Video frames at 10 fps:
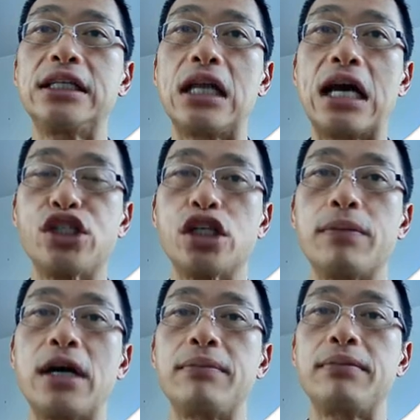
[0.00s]
the larger
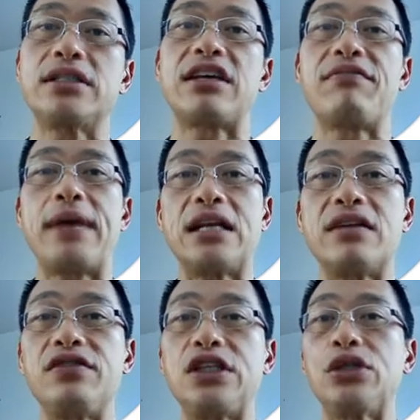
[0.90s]
apartments have
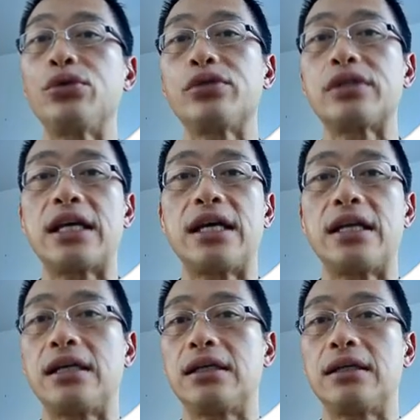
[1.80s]
better views and